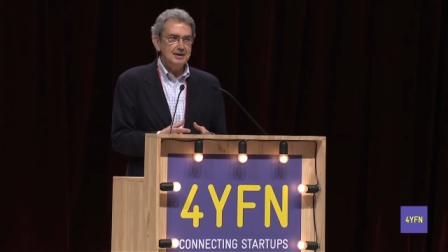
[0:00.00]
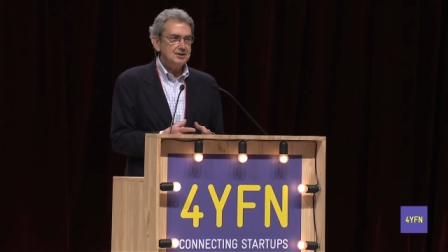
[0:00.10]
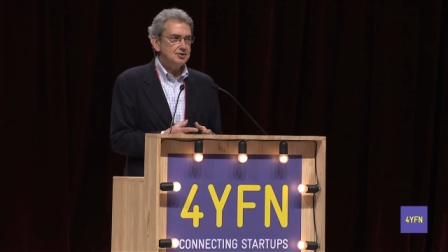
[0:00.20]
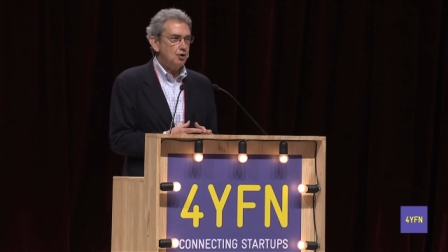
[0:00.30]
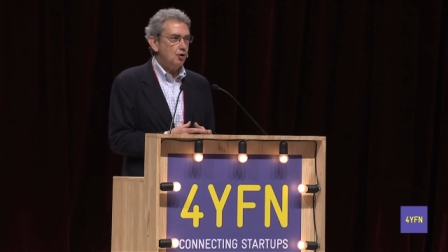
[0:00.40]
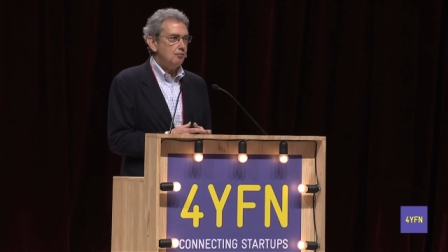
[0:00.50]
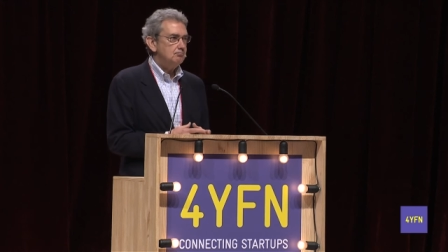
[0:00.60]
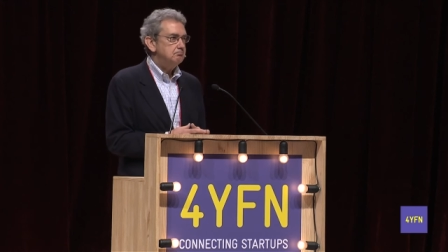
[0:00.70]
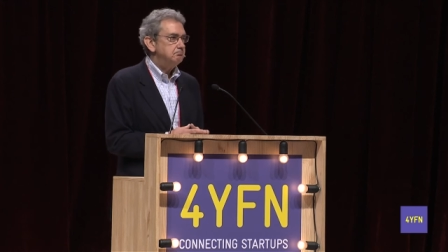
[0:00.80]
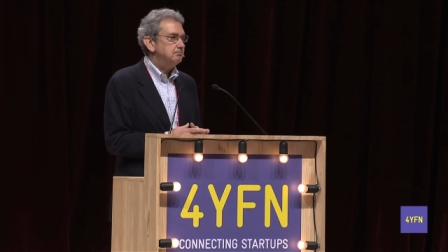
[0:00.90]
So
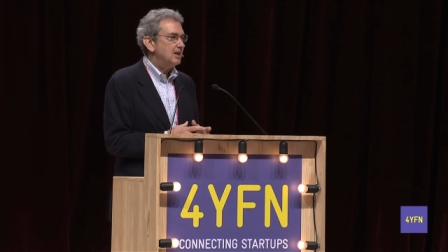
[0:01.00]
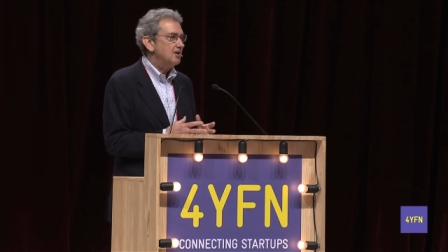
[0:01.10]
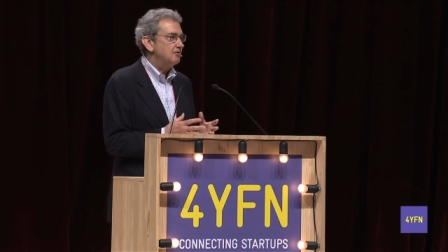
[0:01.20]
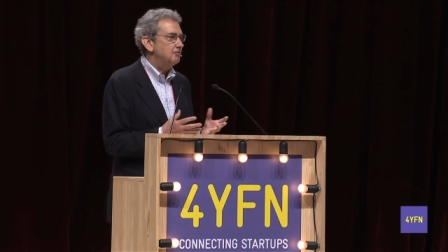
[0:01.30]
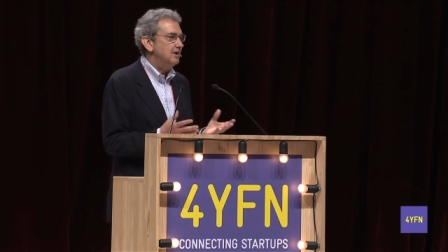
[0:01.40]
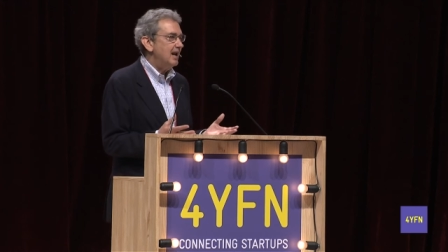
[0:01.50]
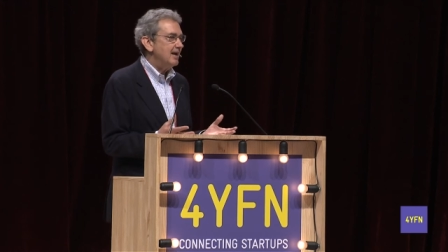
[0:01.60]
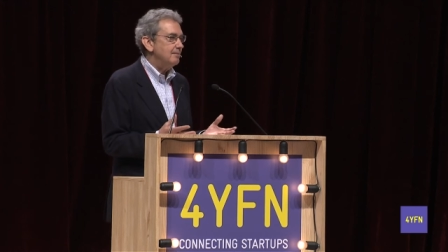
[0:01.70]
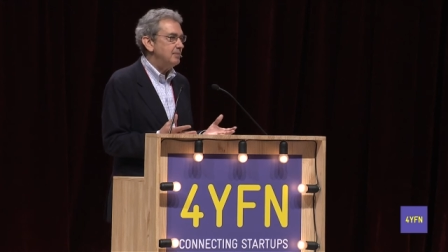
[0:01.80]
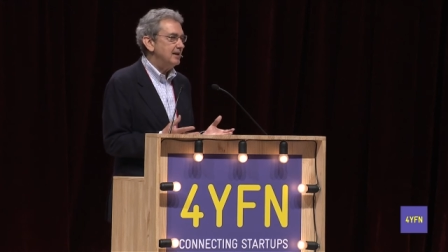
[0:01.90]

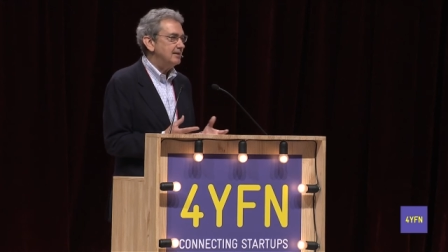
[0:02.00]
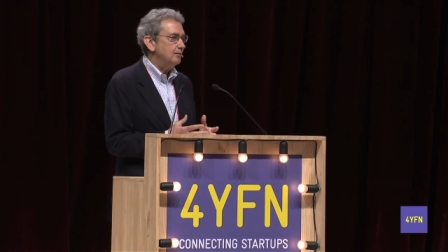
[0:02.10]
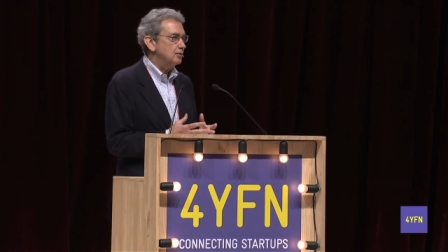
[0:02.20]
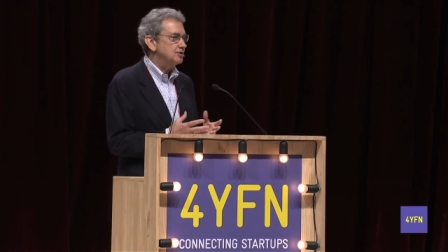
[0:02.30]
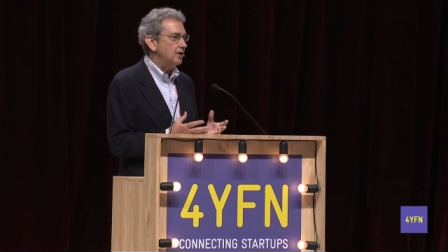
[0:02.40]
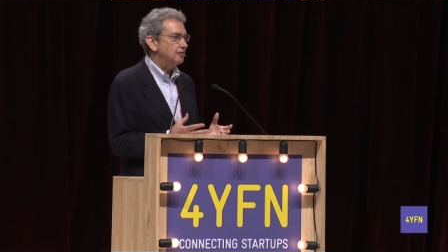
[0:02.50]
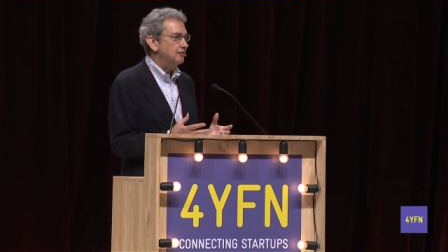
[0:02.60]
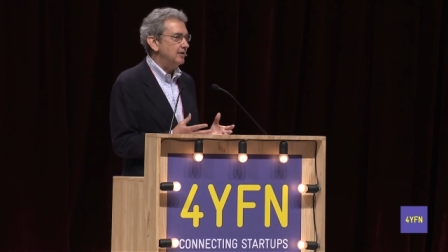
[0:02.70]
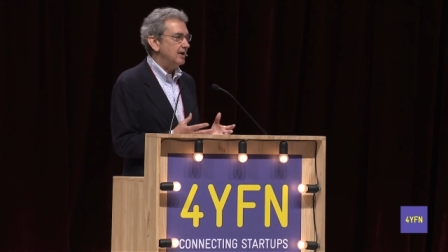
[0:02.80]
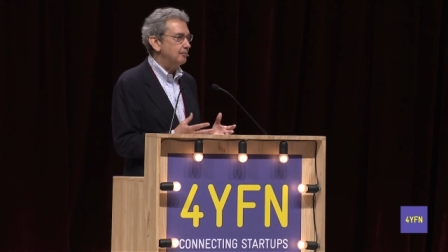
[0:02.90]
reliability was not a
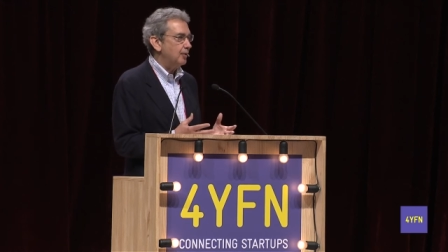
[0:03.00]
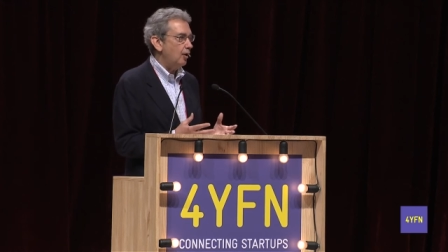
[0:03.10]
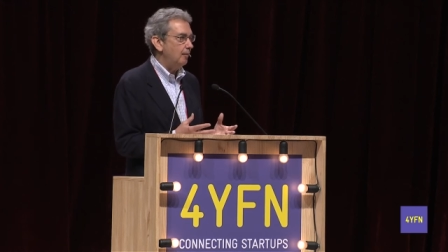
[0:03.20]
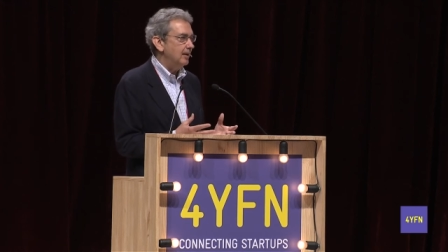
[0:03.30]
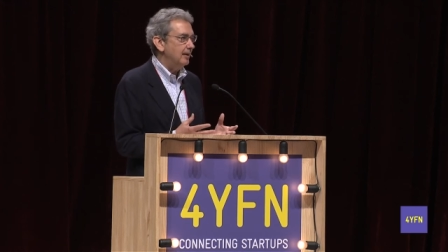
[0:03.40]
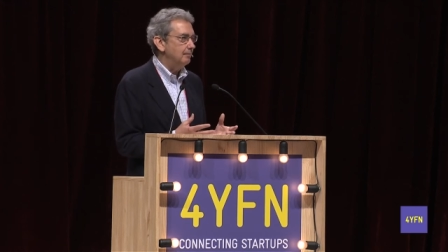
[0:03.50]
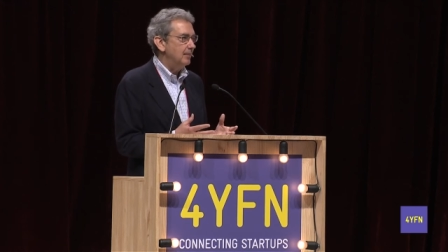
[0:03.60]
real problem.